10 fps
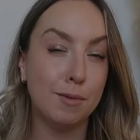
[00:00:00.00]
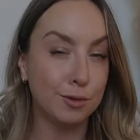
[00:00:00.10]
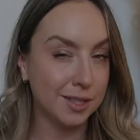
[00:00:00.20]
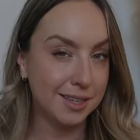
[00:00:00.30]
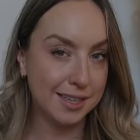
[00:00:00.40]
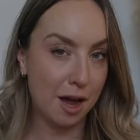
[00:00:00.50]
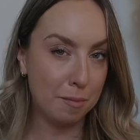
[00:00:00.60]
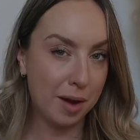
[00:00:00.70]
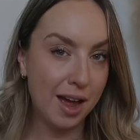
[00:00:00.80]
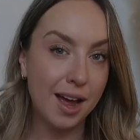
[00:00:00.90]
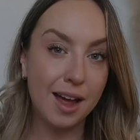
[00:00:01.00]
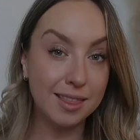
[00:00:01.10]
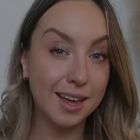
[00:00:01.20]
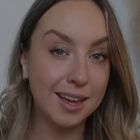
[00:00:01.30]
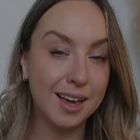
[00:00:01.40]
most let down by, I
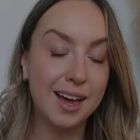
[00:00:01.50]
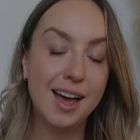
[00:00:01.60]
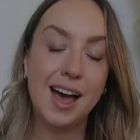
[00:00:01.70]
think,